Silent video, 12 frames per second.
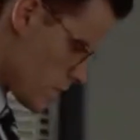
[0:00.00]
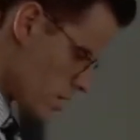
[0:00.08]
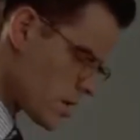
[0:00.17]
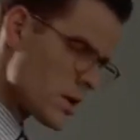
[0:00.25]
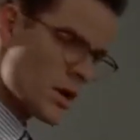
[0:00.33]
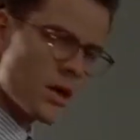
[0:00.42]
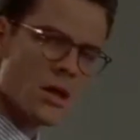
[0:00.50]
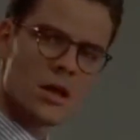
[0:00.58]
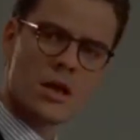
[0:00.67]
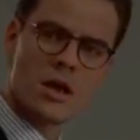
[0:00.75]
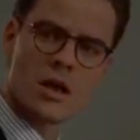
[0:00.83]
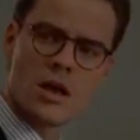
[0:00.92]
Halberstram.
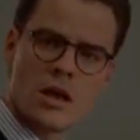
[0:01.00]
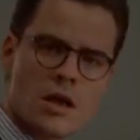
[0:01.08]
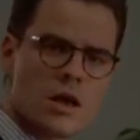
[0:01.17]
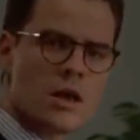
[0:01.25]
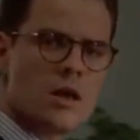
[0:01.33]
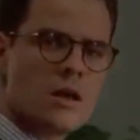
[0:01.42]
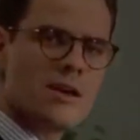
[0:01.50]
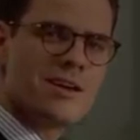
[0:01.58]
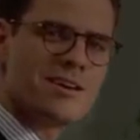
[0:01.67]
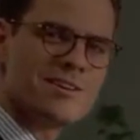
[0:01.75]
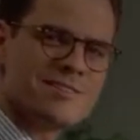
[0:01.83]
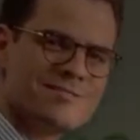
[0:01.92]
It seems
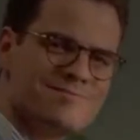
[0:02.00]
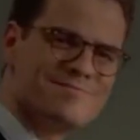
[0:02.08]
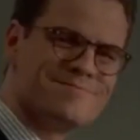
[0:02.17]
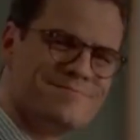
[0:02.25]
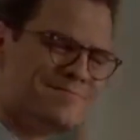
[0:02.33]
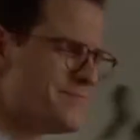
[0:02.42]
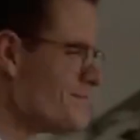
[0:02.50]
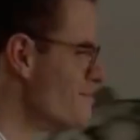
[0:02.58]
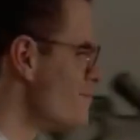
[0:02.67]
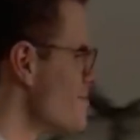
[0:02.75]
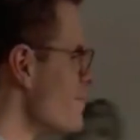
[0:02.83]
logical because Marcus also